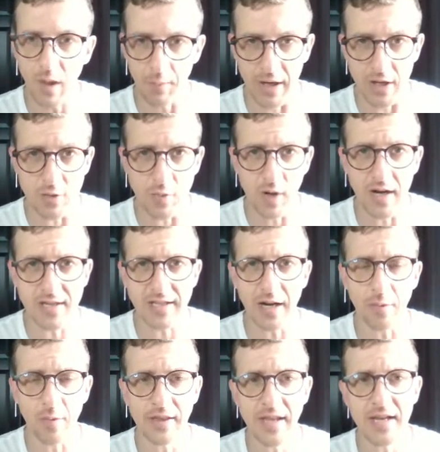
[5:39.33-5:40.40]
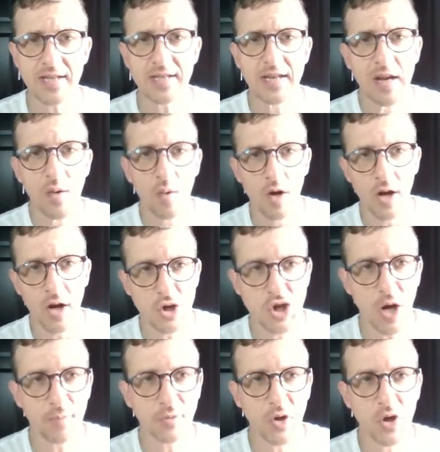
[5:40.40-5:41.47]
because we're going to start with this. We're going to
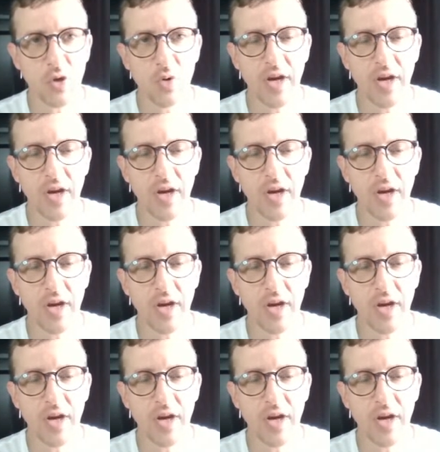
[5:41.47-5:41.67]
jump to